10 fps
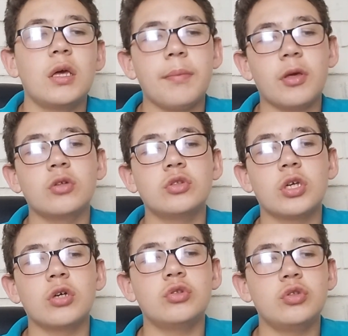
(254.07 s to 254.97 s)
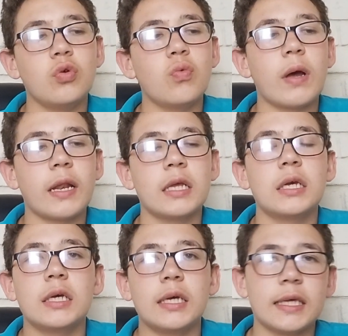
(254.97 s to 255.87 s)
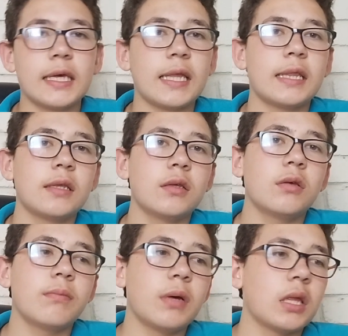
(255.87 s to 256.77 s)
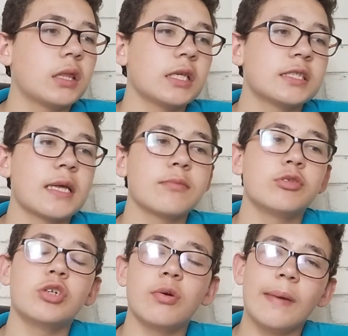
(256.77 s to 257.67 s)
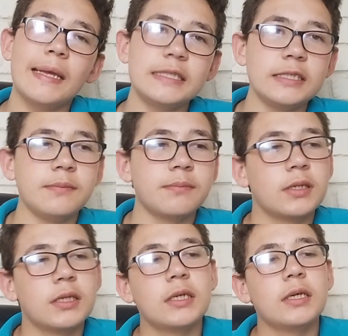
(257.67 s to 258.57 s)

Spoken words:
I'm going to go 2-1 again, but this time to the away team.